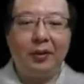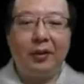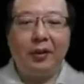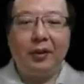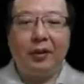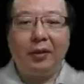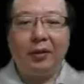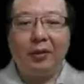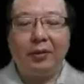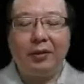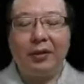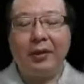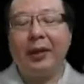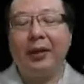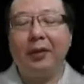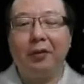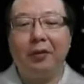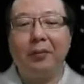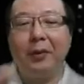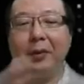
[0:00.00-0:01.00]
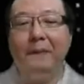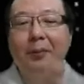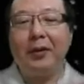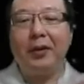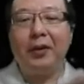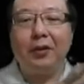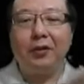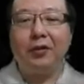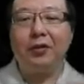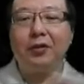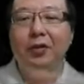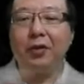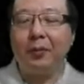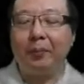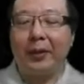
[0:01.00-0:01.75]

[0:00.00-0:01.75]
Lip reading: Selangor, maybe it'll sort